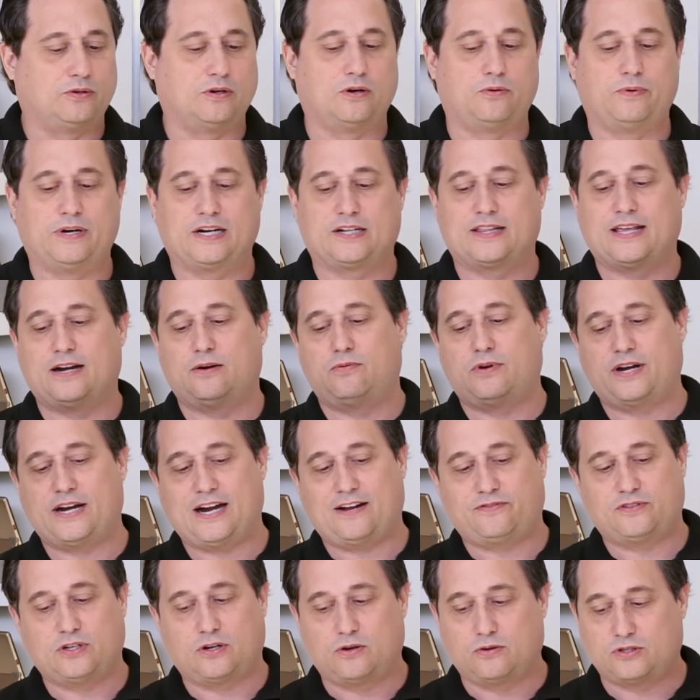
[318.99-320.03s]
their own rig, they don't want to
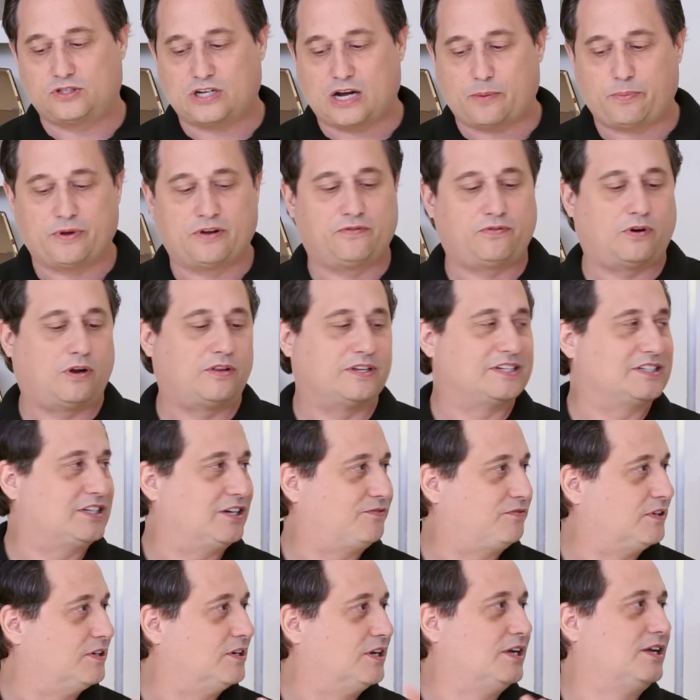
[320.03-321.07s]
have to go shopping for all these
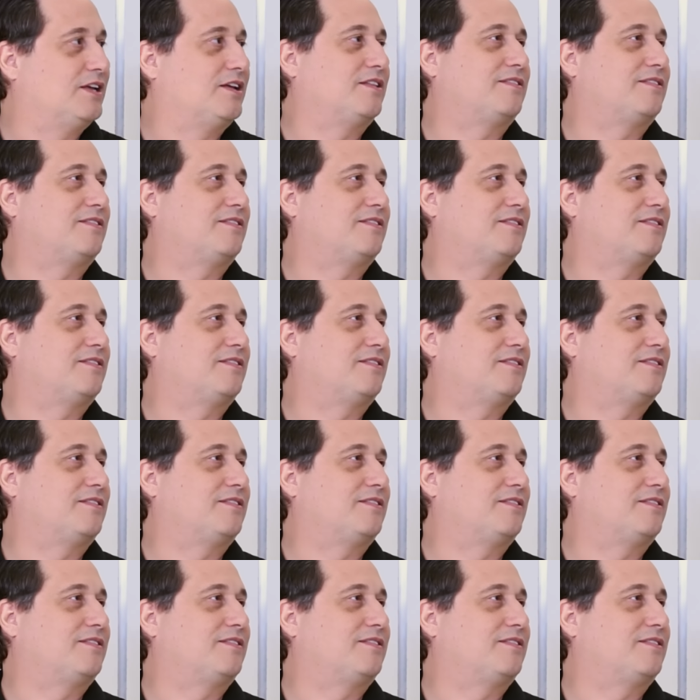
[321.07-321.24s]
different